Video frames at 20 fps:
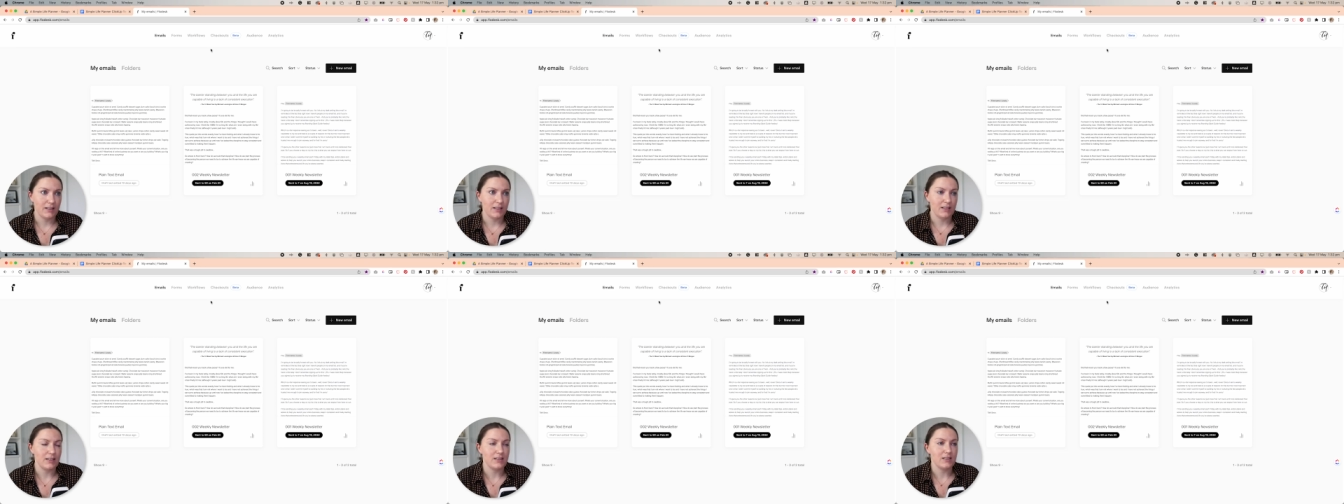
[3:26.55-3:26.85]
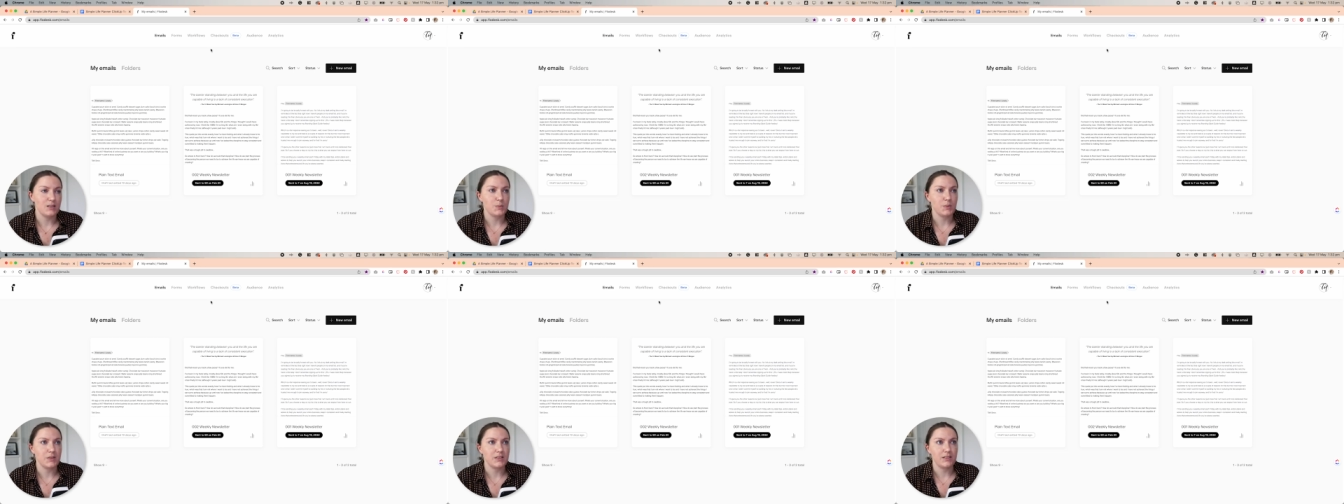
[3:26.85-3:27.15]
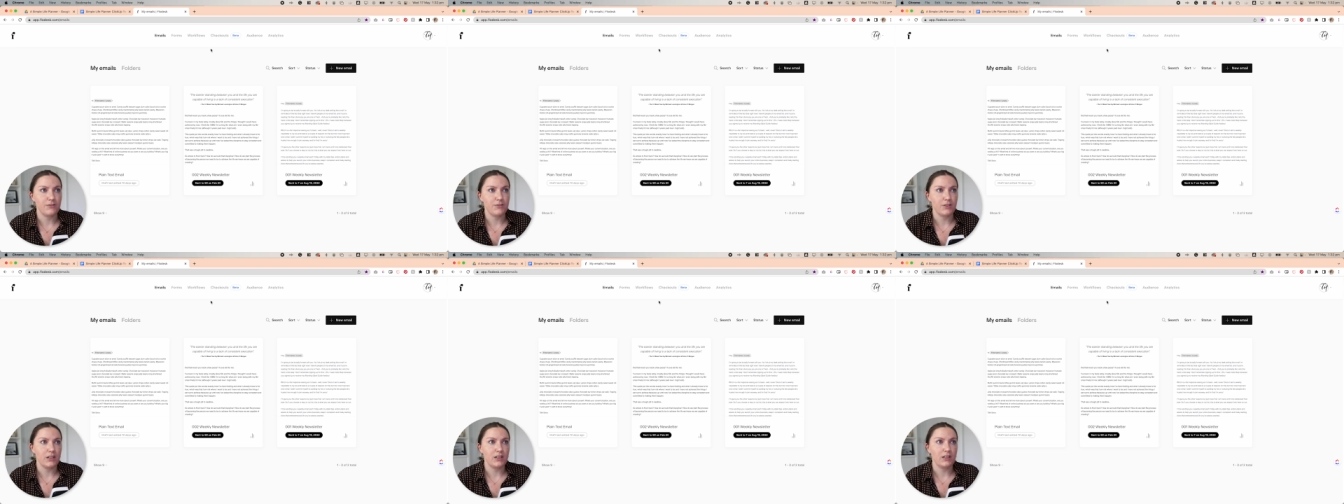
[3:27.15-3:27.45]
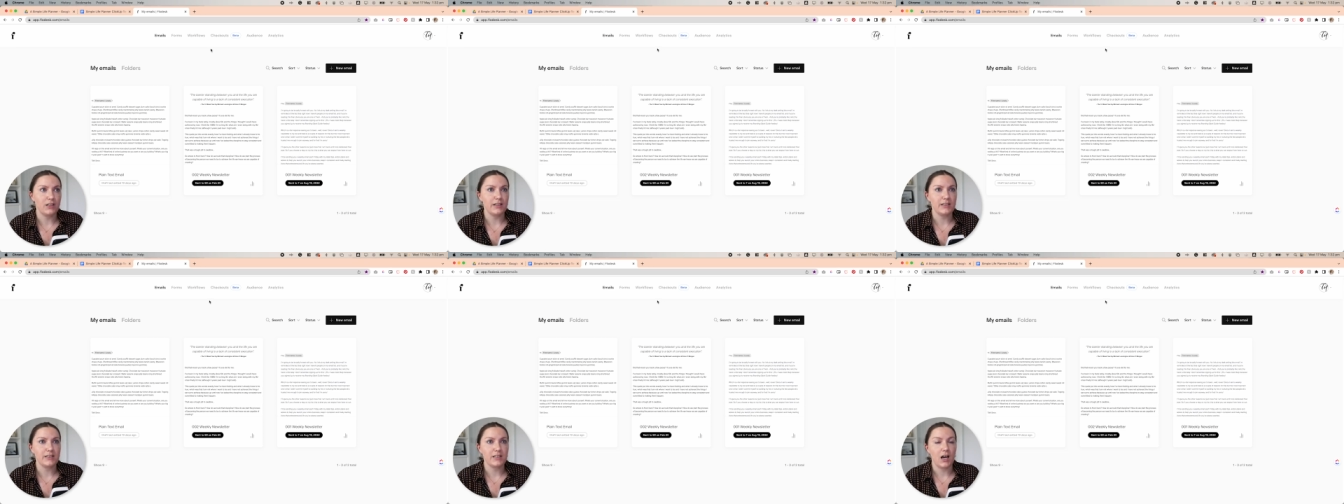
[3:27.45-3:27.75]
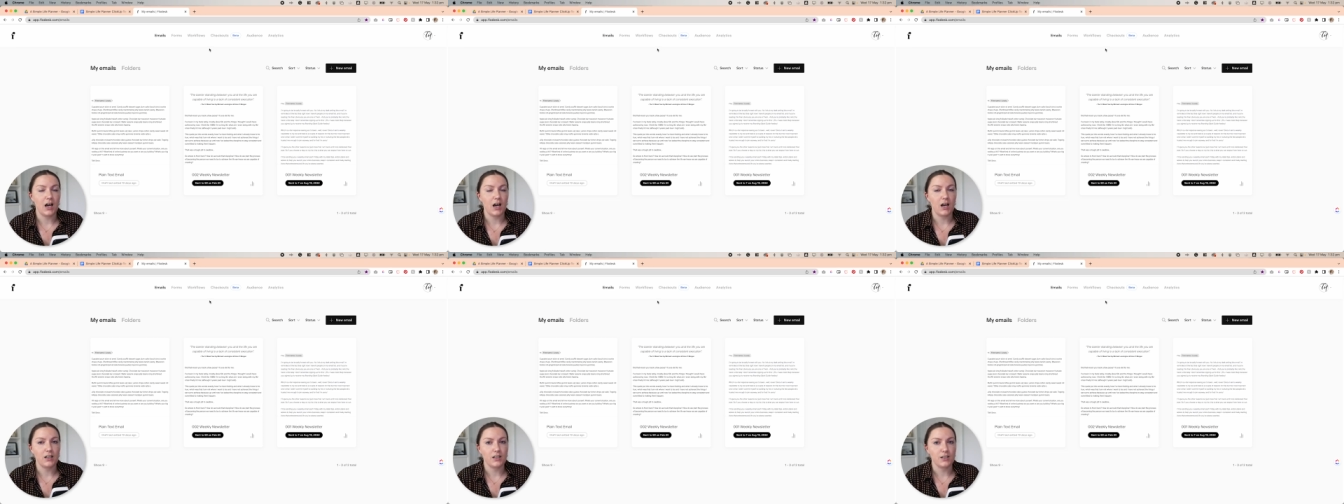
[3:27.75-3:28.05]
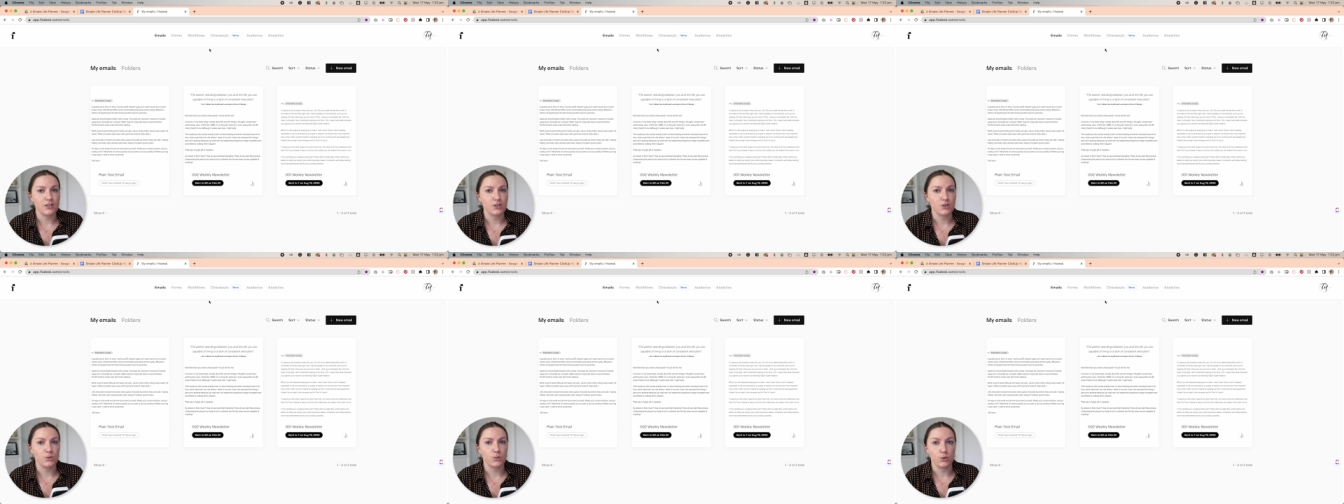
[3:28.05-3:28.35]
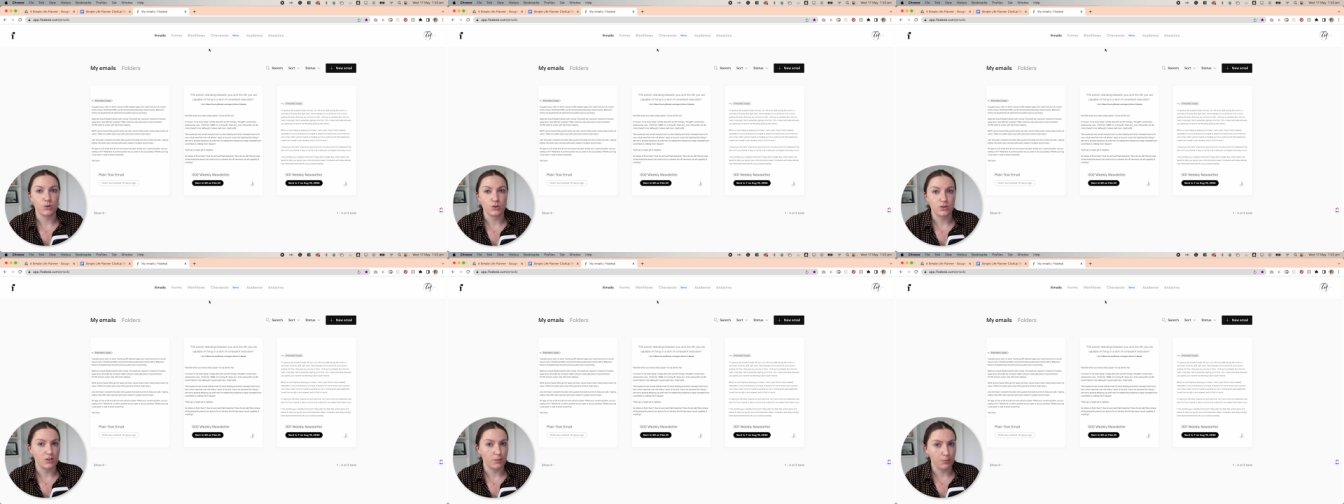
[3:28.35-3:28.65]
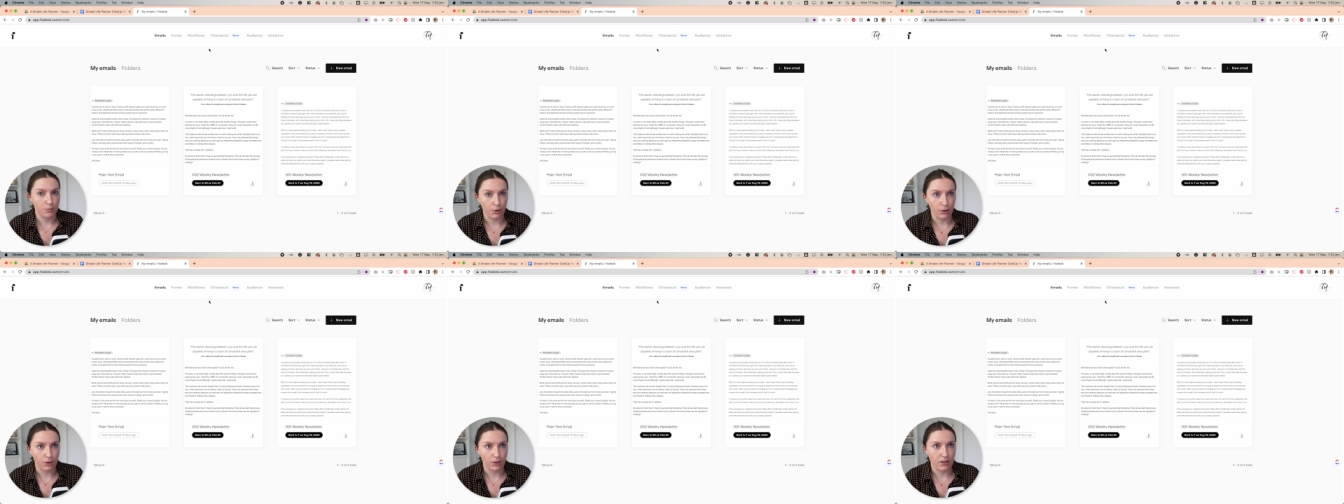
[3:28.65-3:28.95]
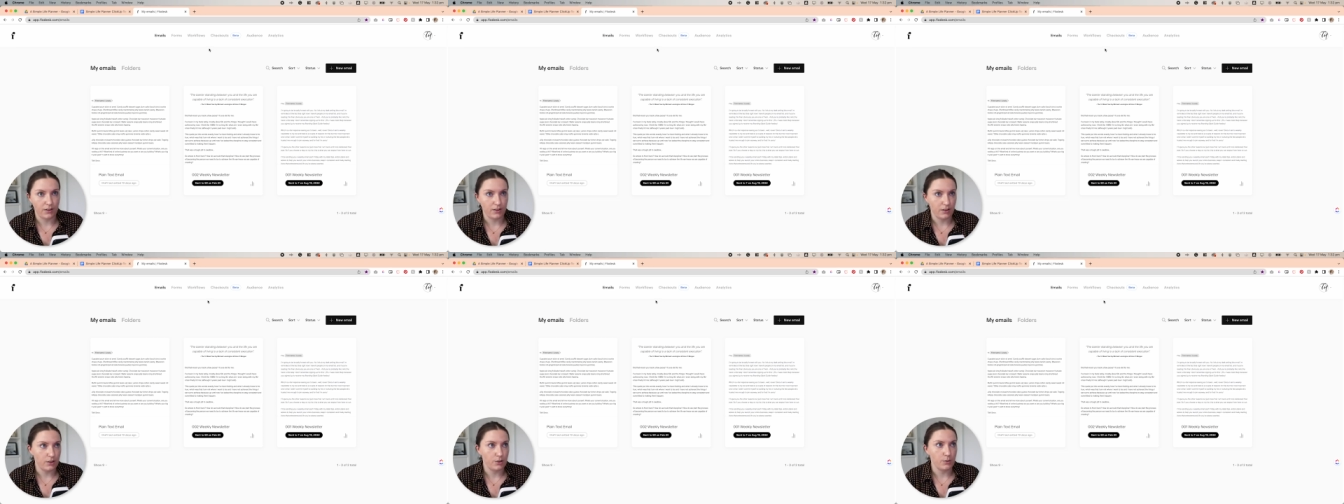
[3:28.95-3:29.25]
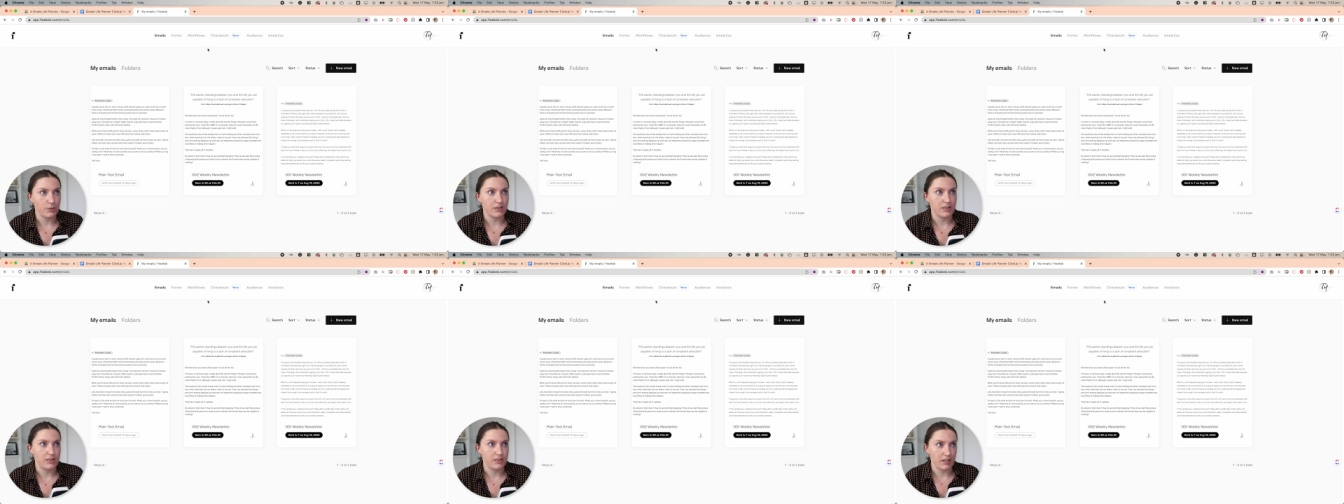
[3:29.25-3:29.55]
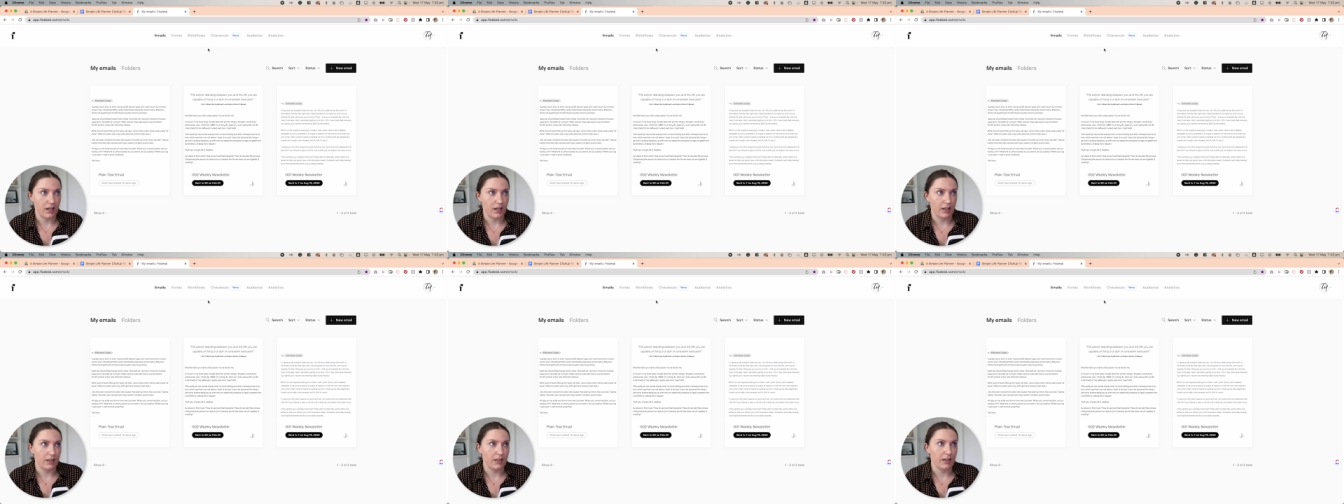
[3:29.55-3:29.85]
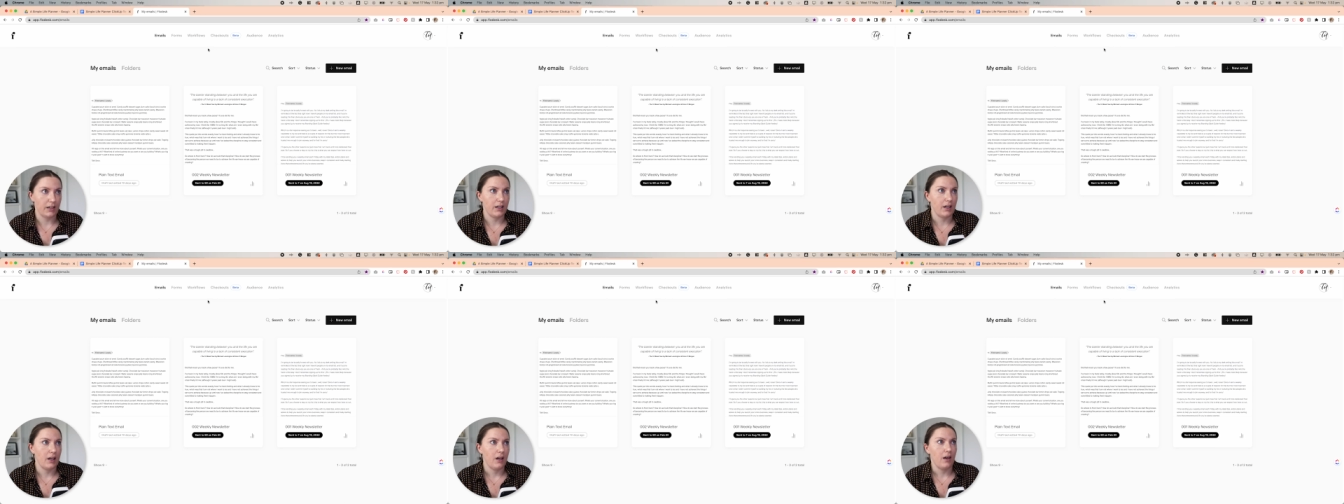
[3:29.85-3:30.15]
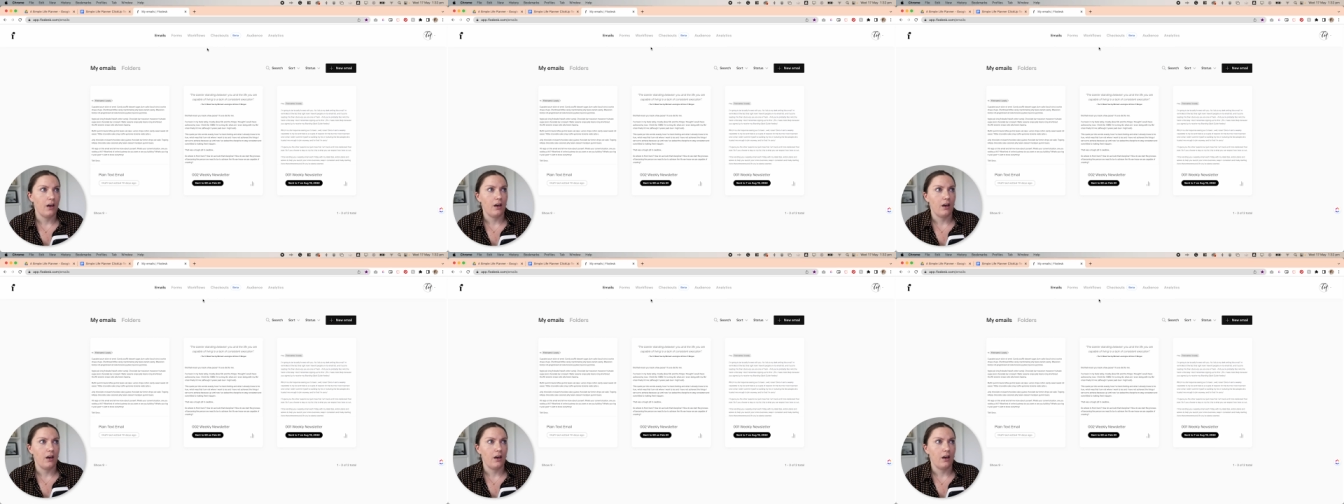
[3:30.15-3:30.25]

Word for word: is specifically targeted towards the product that you are selling.